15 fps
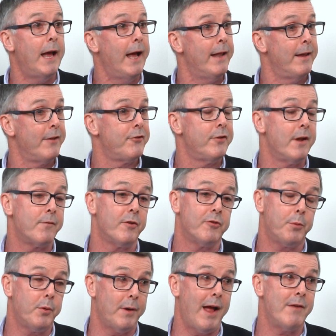And that's the difference
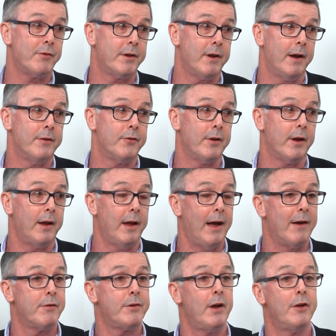between advertising.
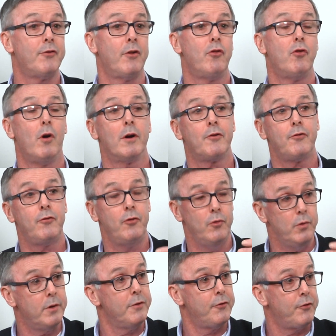Advertising talks to
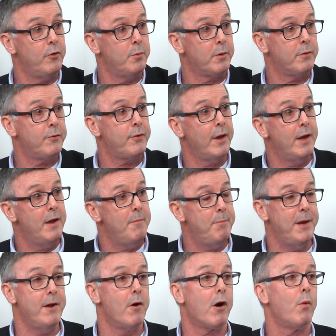consumers.
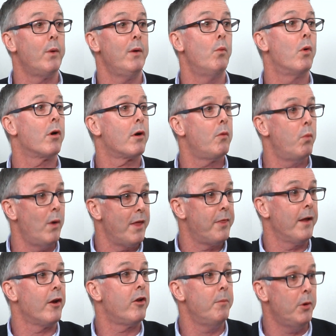PR, we work with
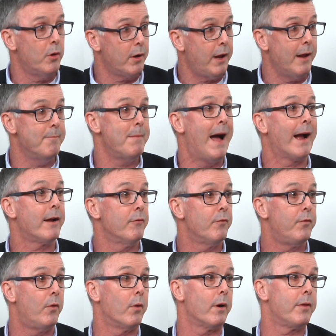and communicate back and
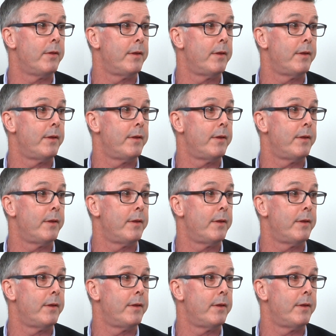forth.